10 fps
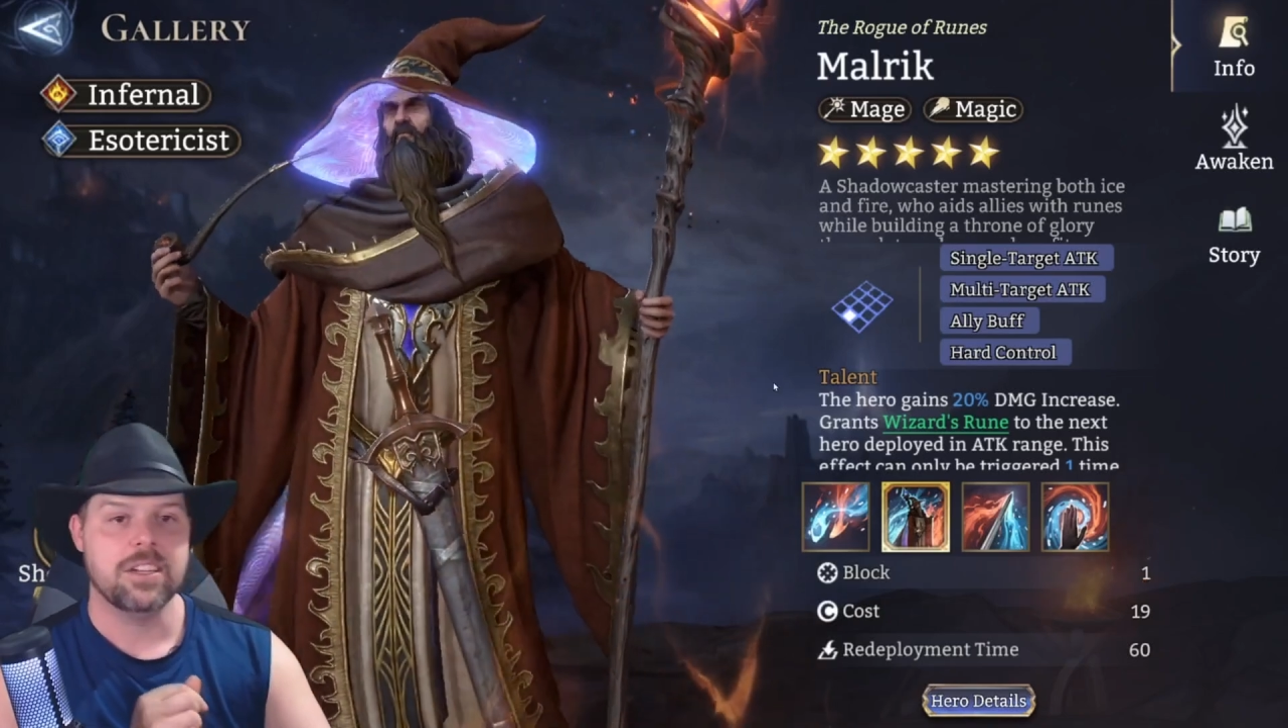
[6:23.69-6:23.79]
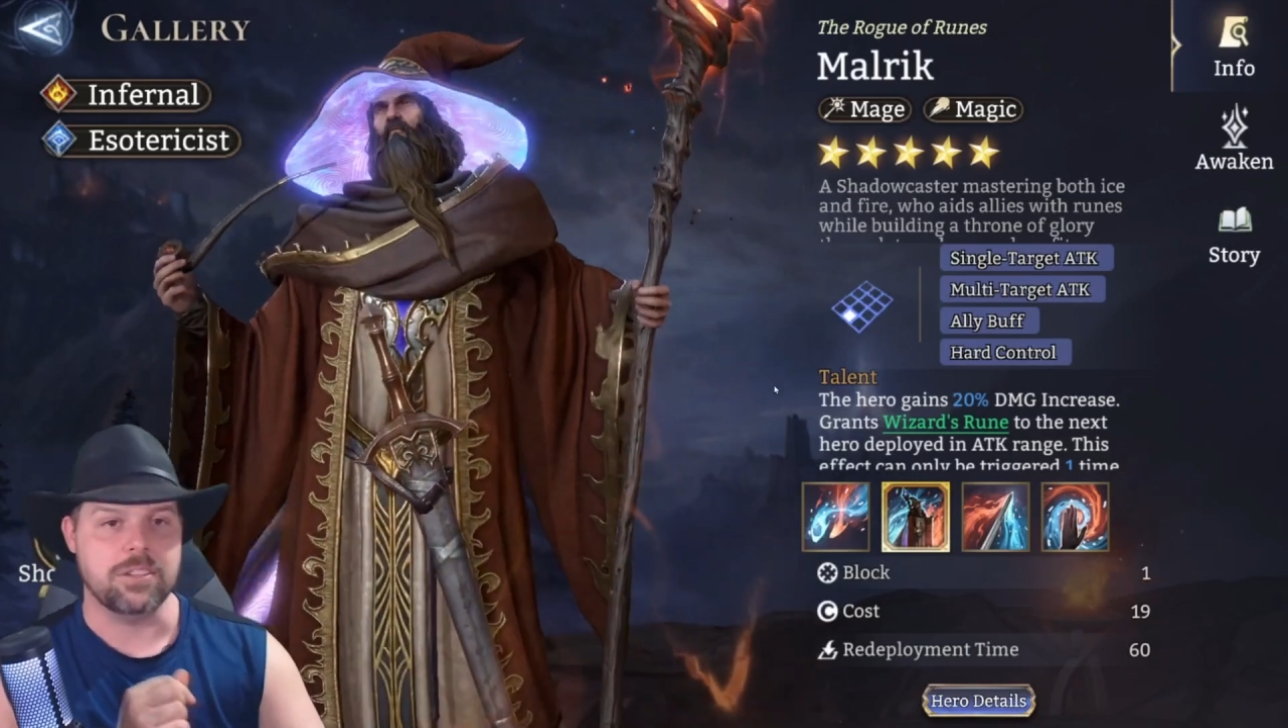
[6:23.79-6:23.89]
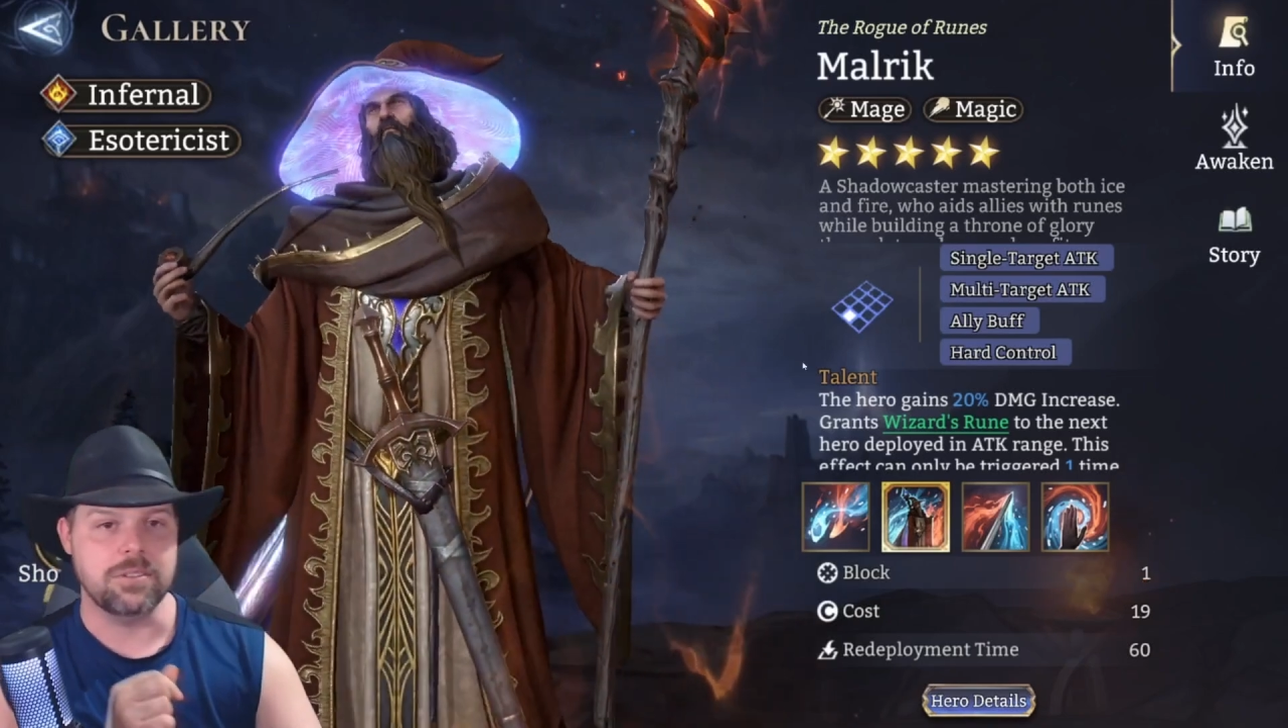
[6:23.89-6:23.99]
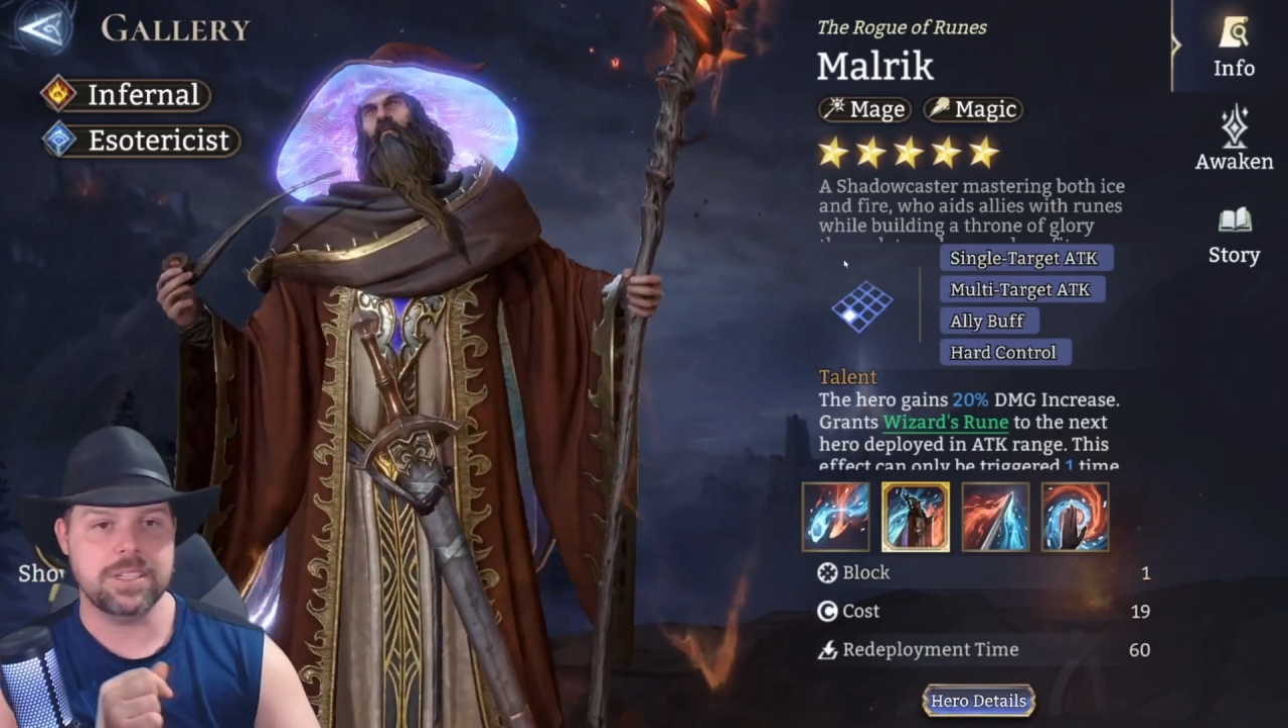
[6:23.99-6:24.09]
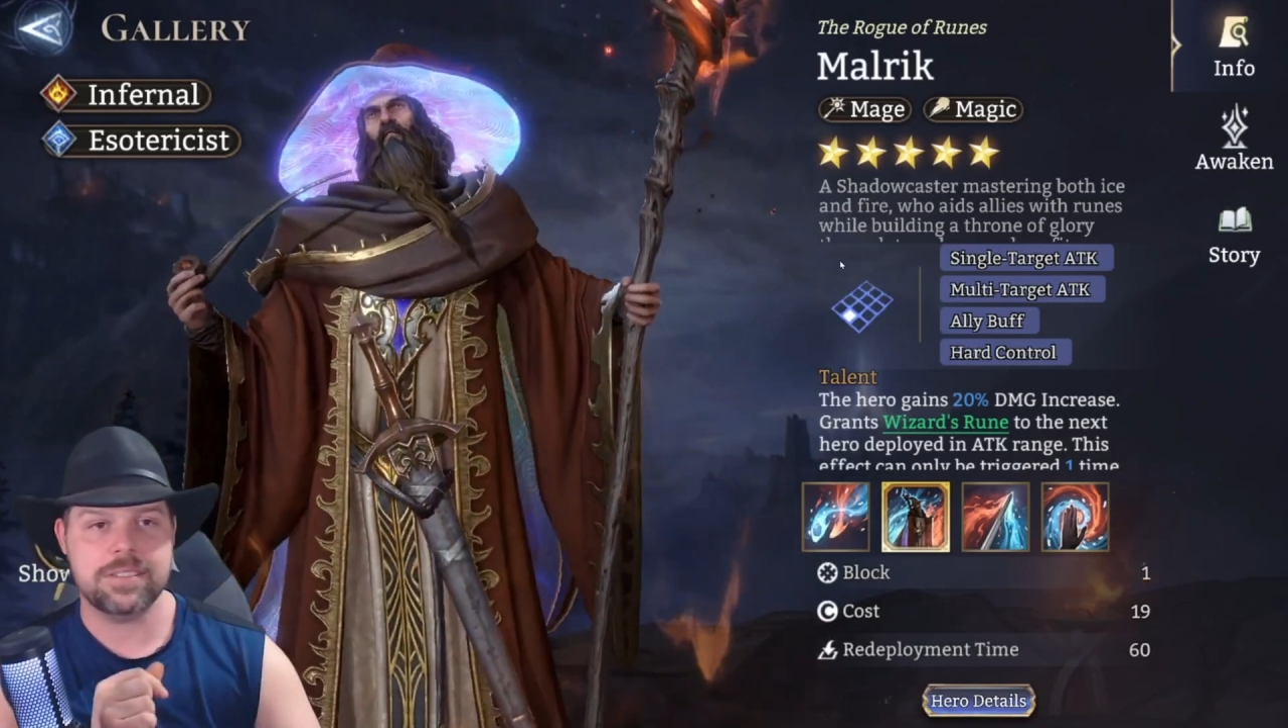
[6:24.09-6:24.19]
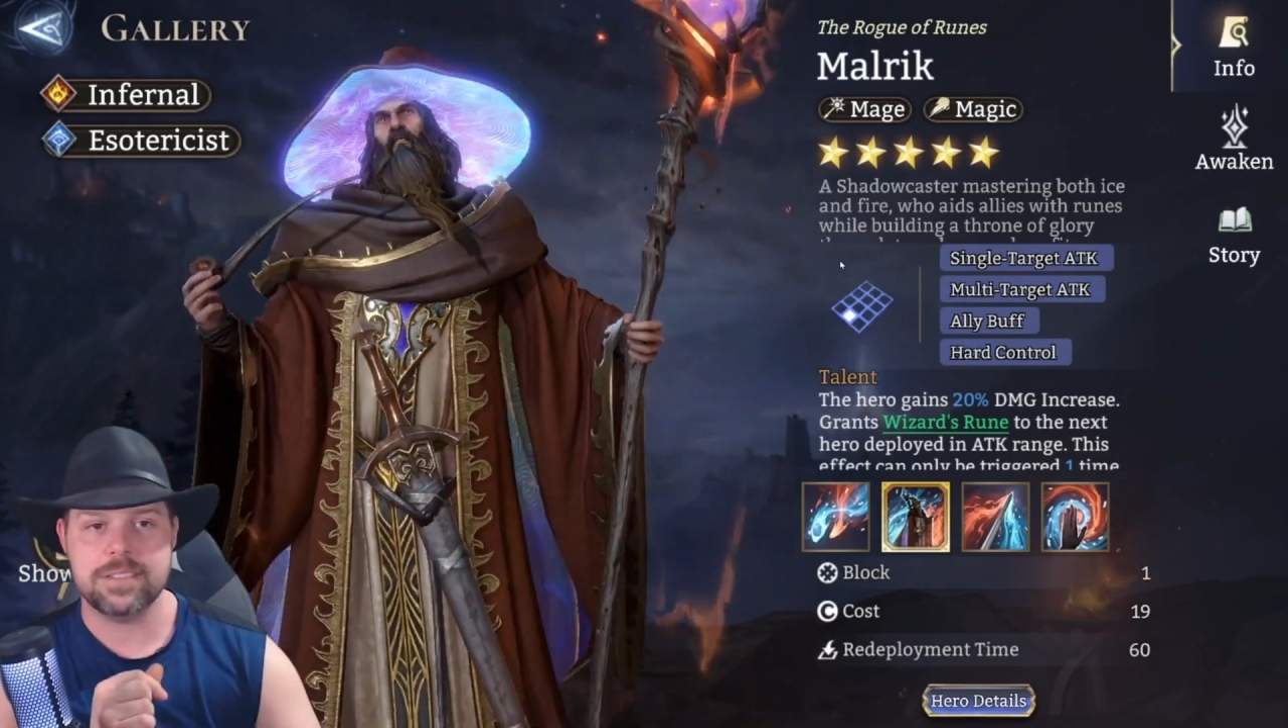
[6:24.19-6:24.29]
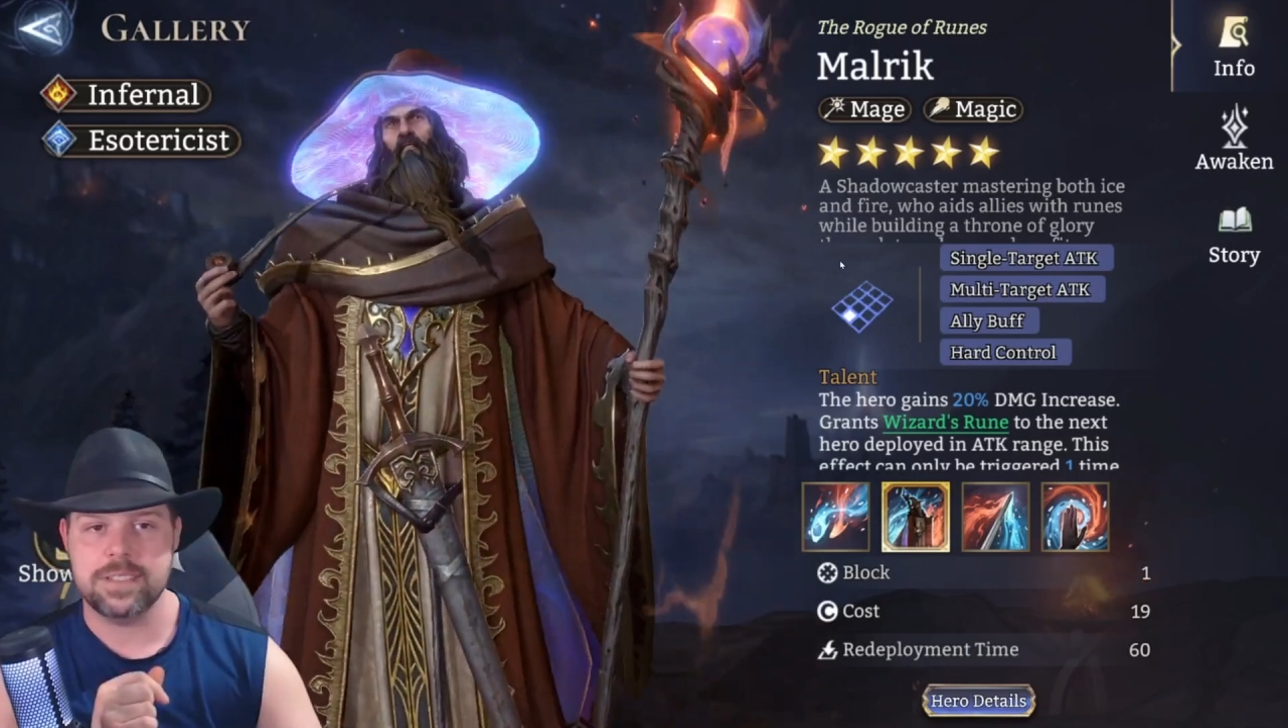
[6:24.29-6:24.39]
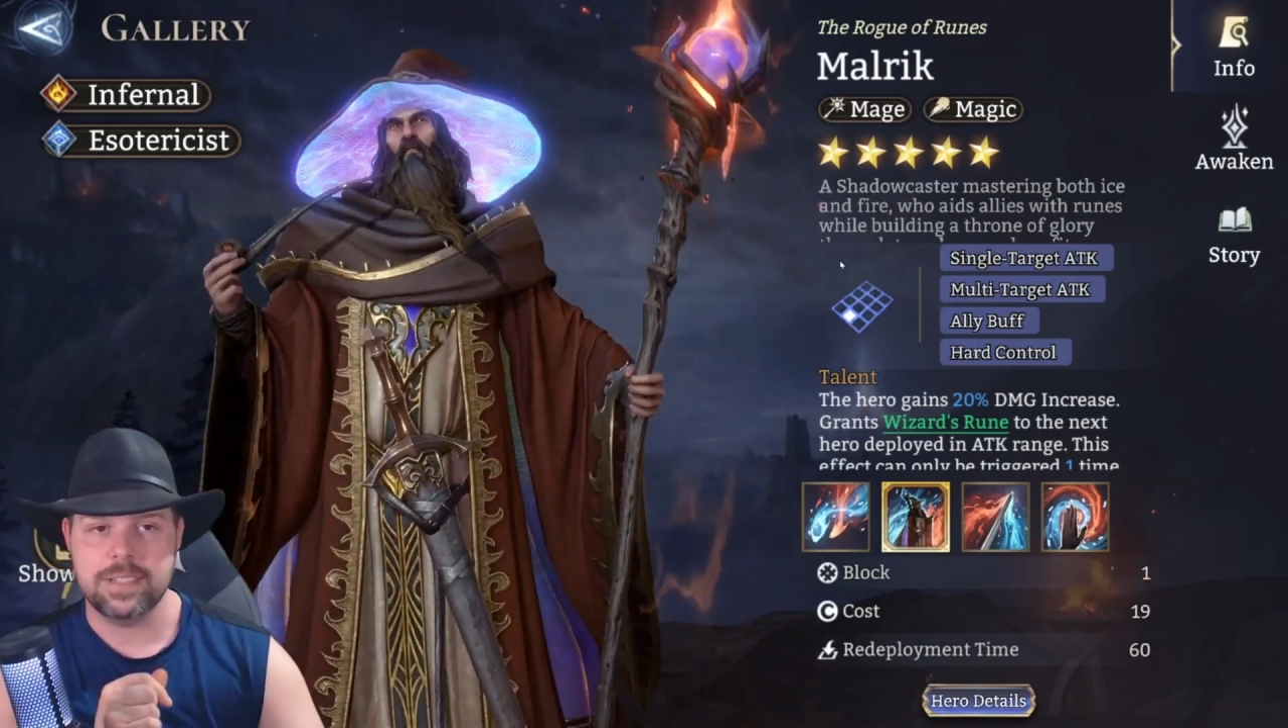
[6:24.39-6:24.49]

unit,